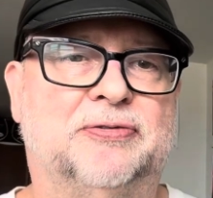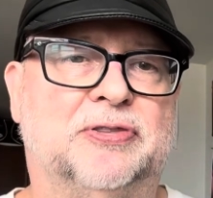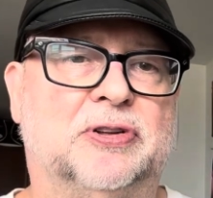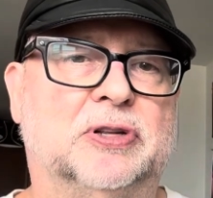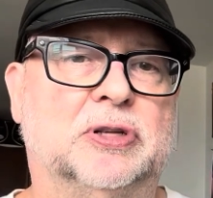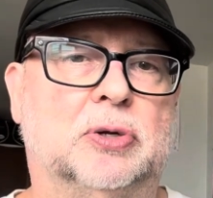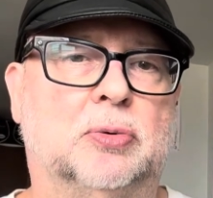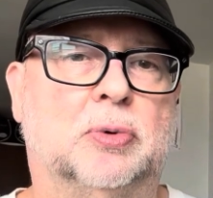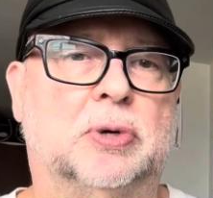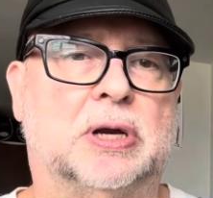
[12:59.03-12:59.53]

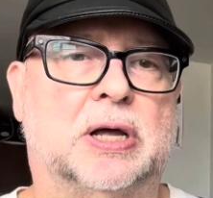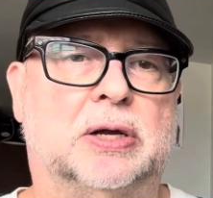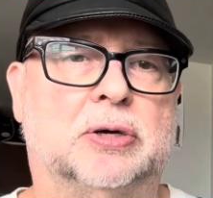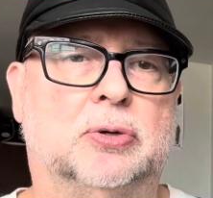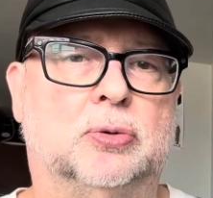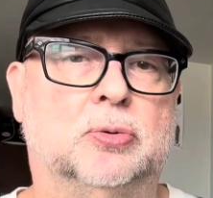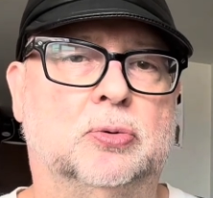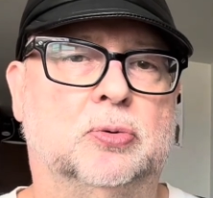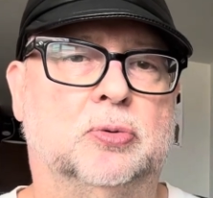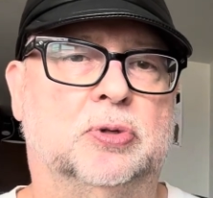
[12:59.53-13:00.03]
fill you in on
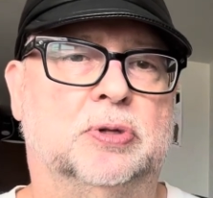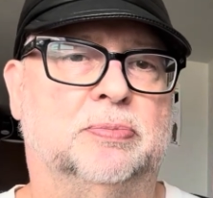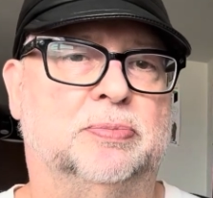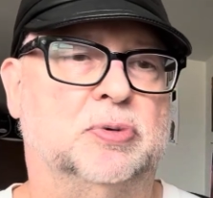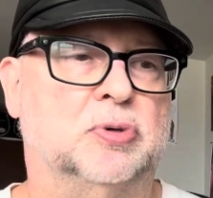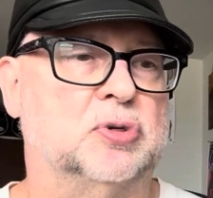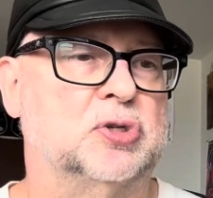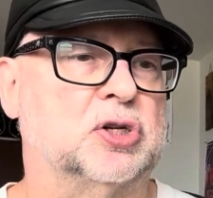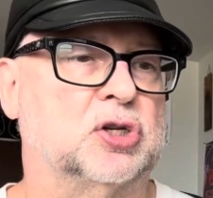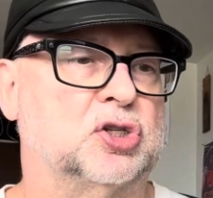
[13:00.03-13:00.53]
who the
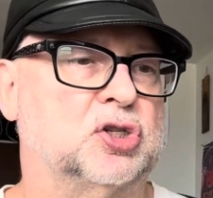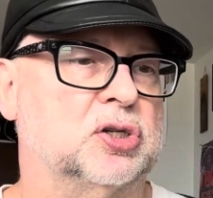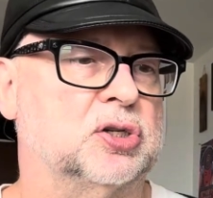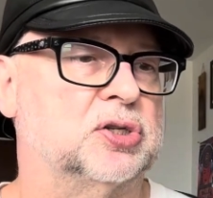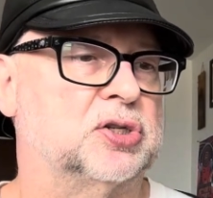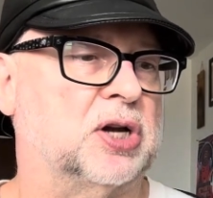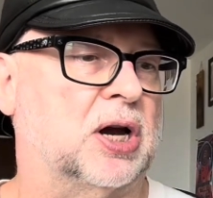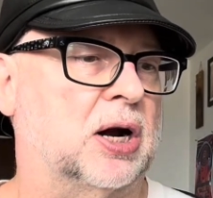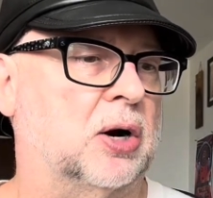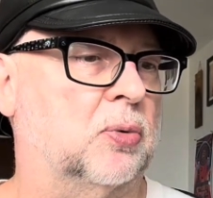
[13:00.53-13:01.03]

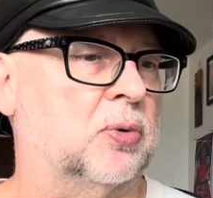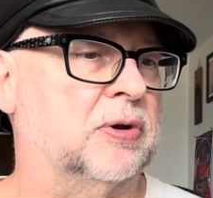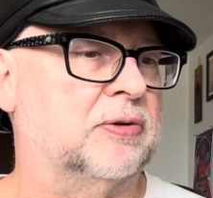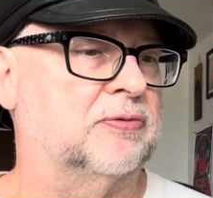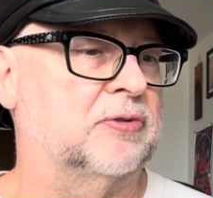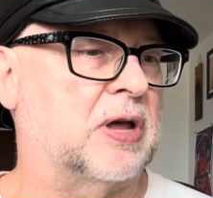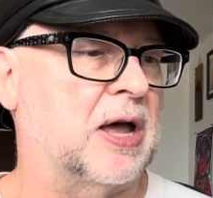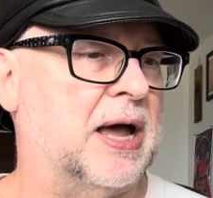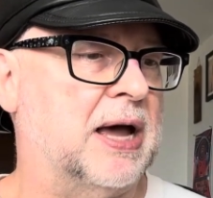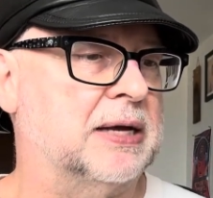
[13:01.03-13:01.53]
musicians are.
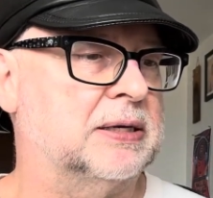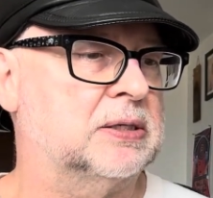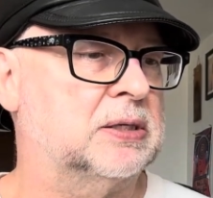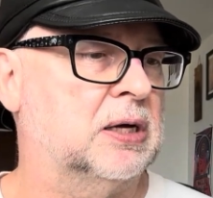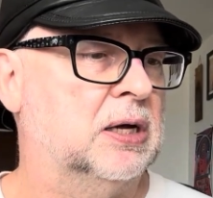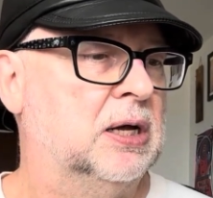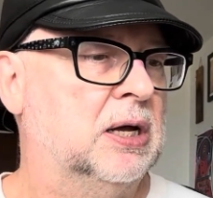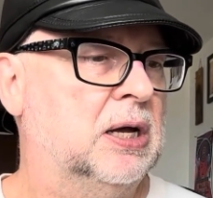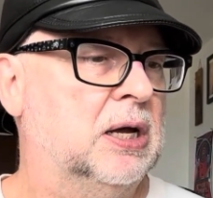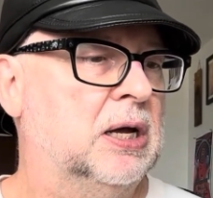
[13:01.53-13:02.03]
We've got
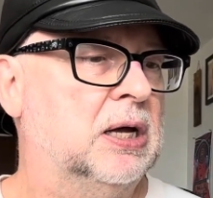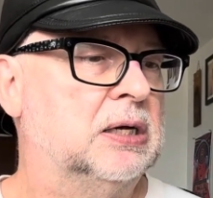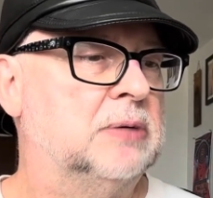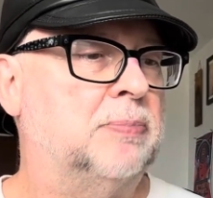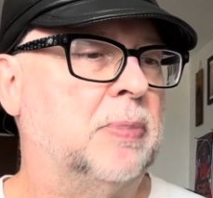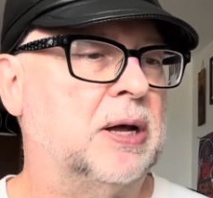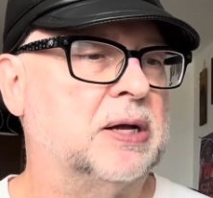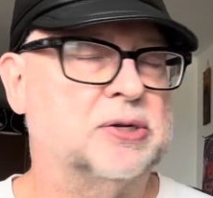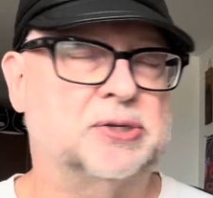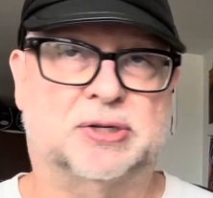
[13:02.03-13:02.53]

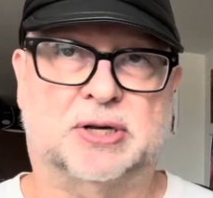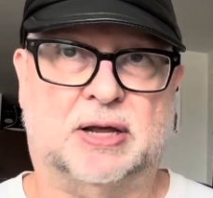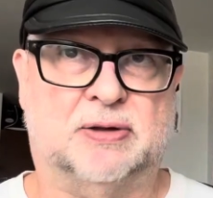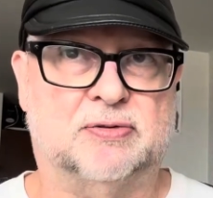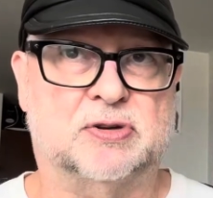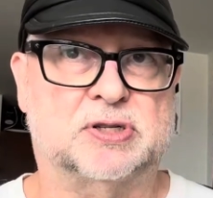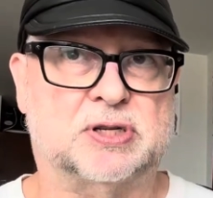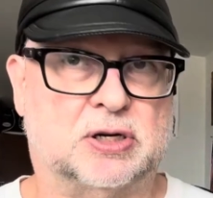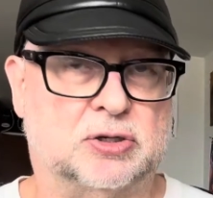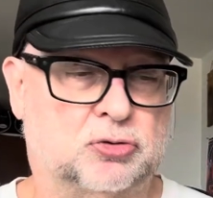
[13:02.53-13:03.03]
Miles
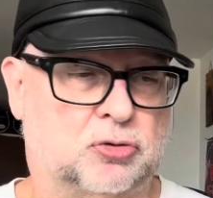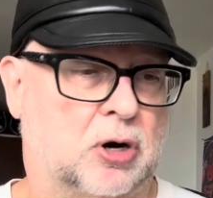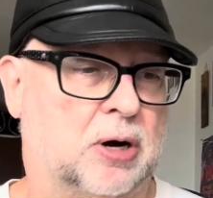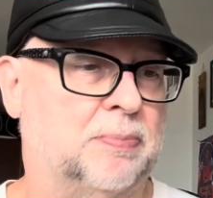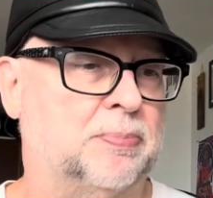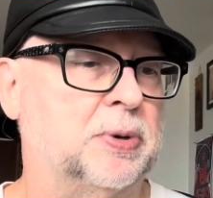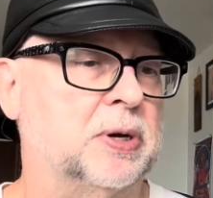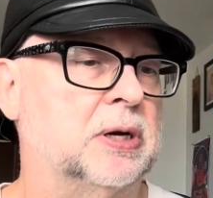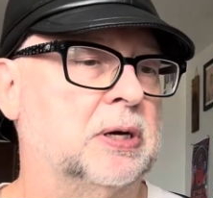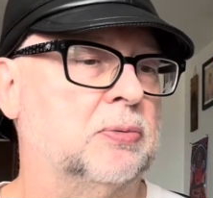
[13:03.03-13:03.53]
Davis on
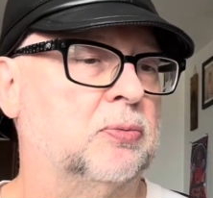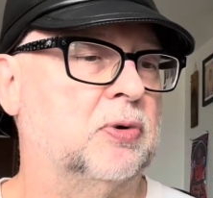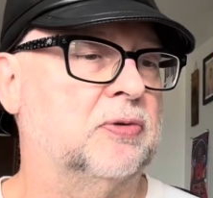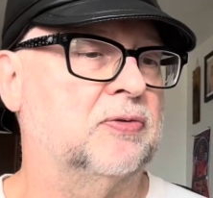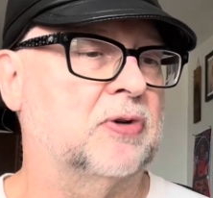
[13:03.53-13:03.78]
trumpet. We've